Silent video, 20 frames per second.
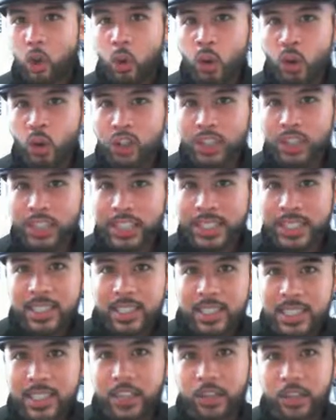or
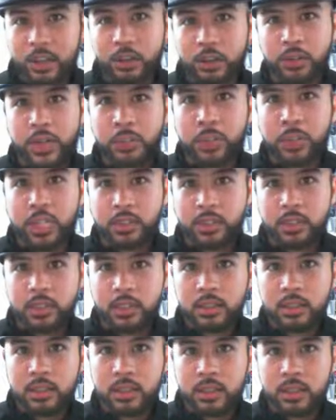listing agreements,